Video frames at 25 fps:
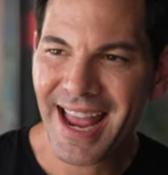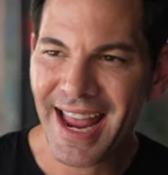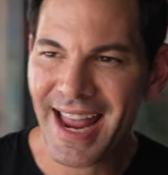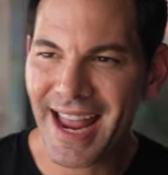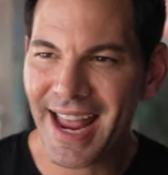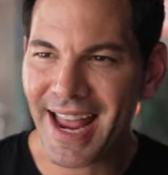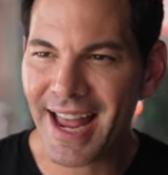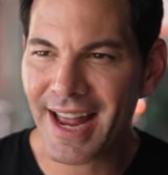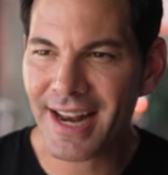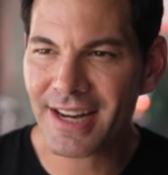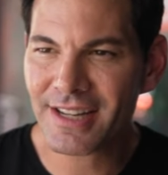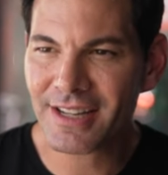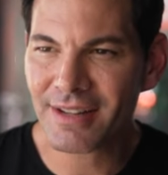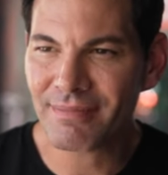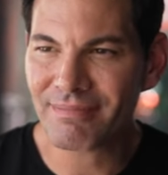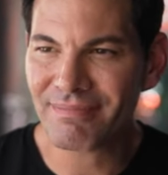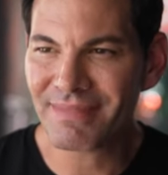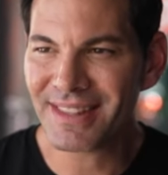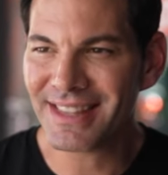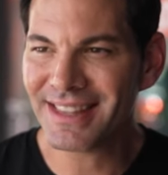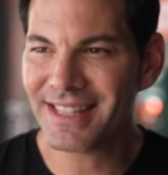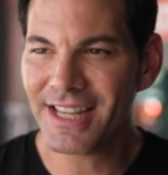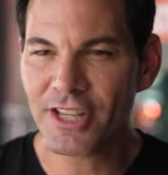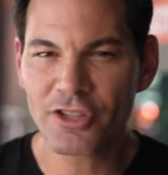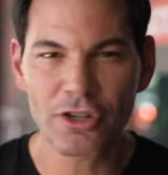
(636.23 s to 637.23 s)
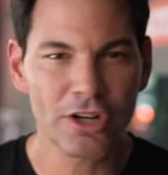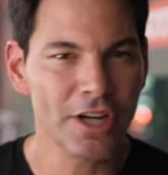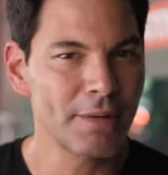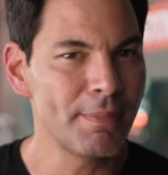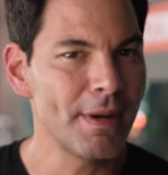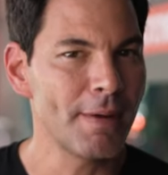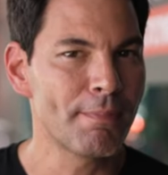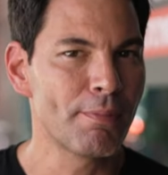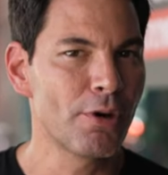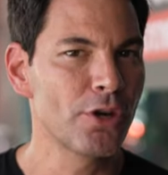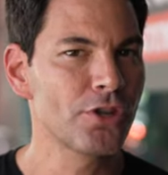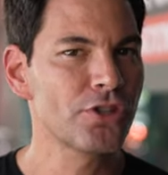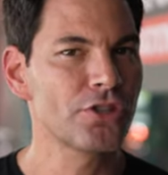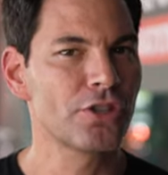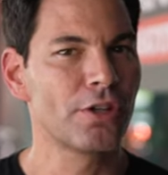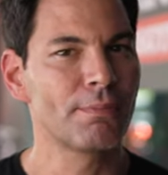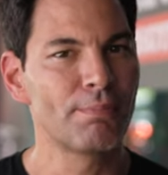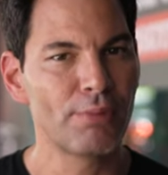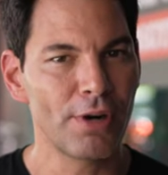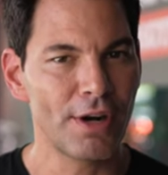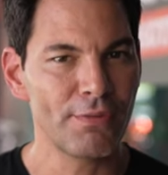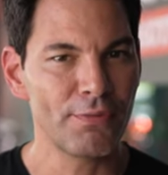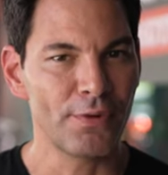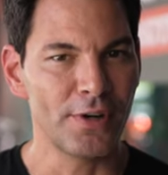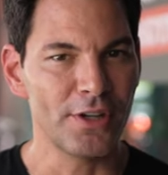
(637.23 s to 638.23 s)
And these are gonna be a personal
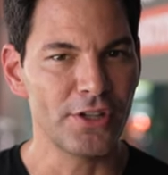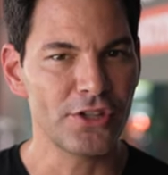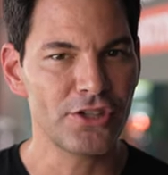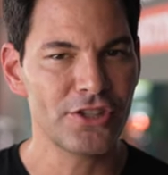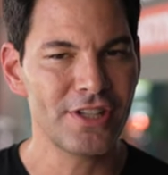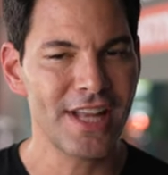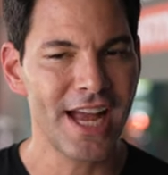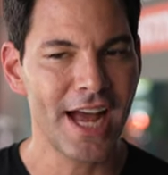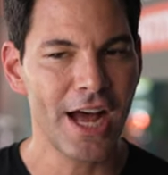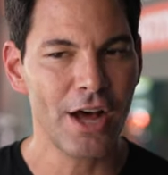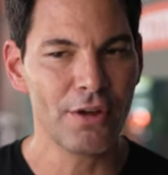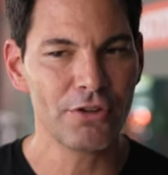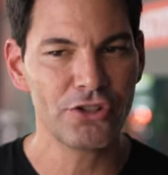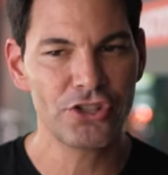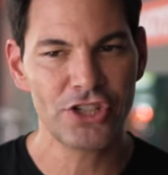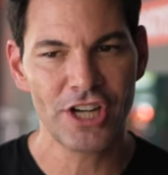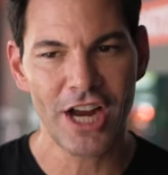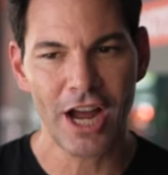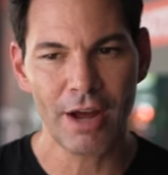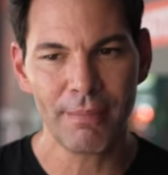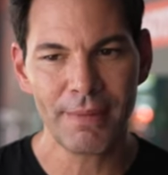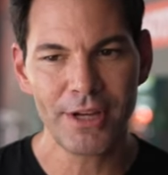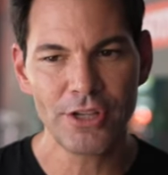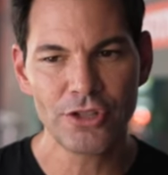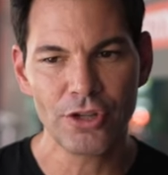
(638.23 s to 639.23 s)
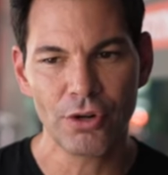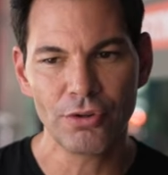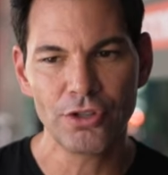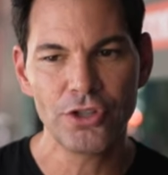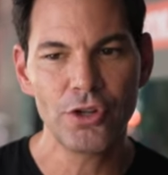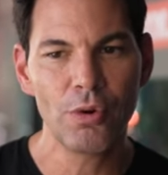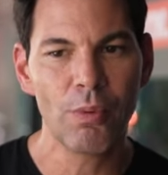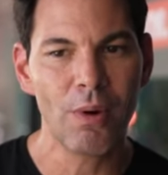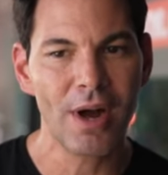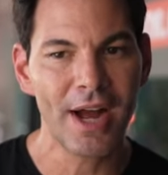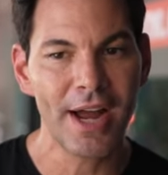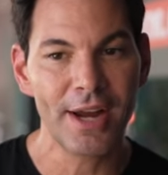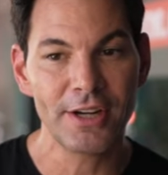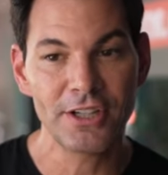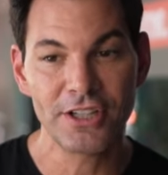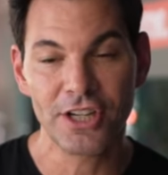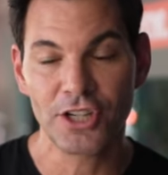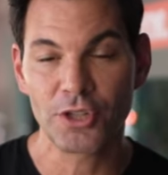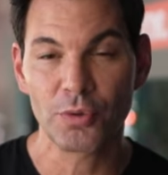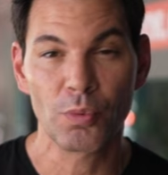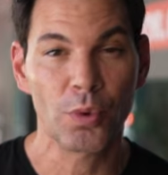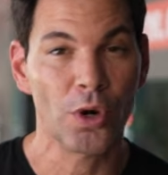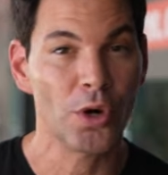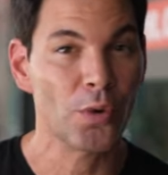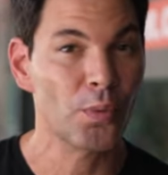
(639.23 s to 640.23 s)
preference. Now, Xiaomi's own UI
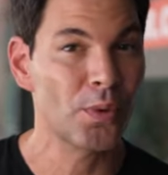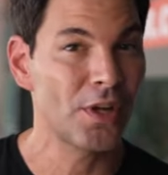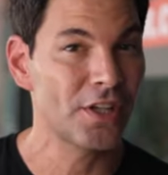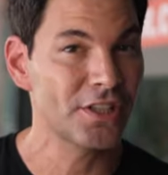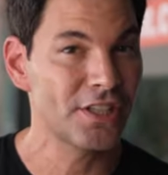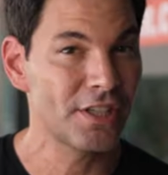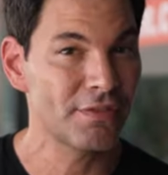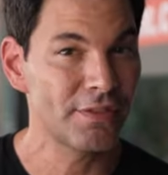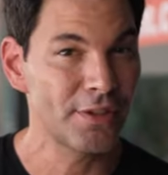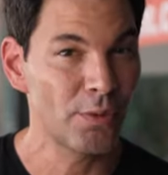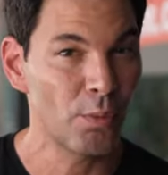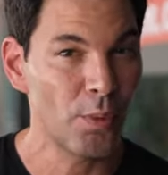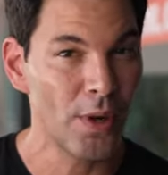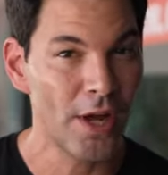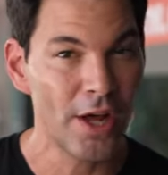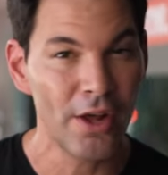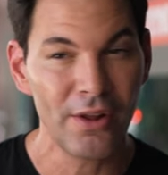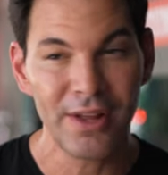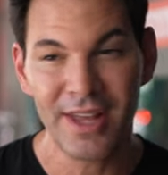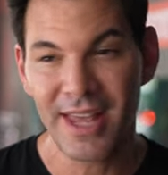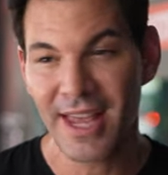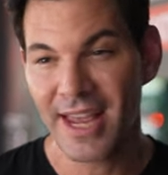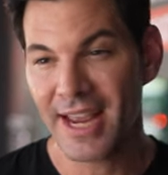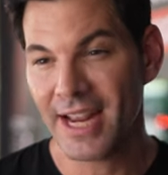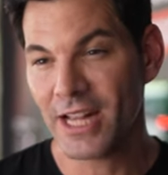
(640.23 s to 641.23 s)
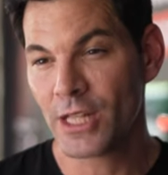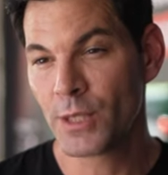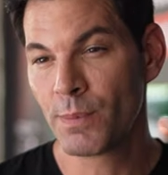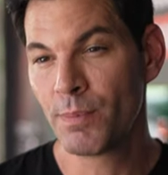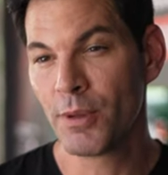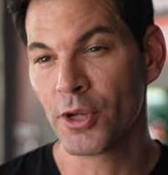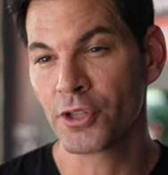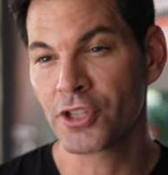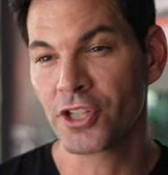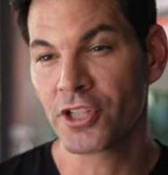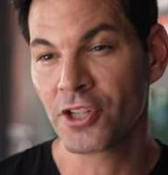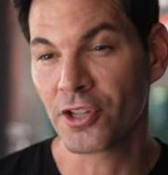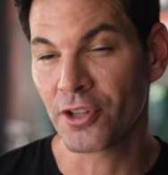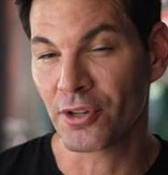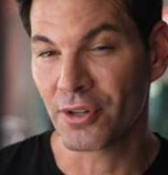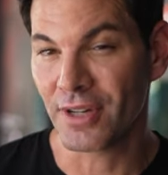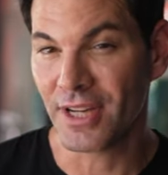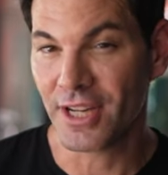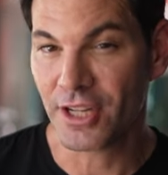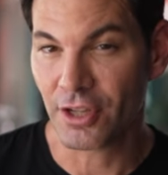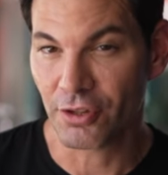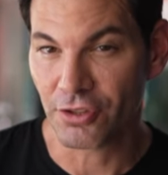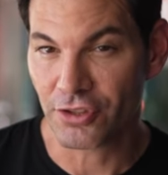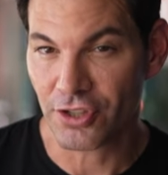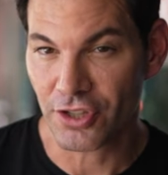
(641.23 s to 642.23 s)
does work relatively well. It's built into their
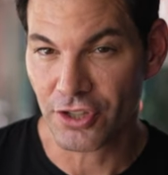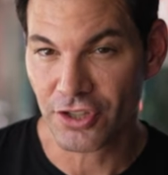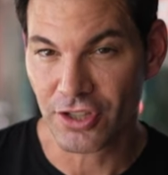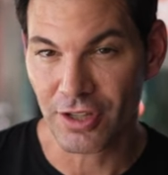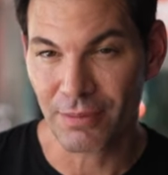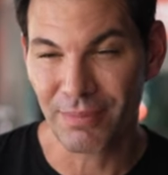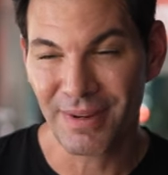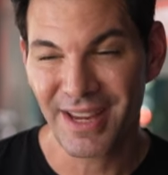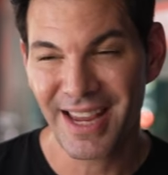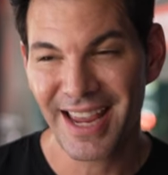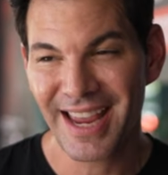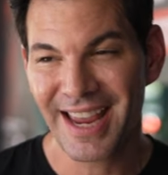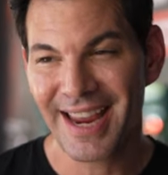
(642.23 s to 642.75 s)
ecosystem.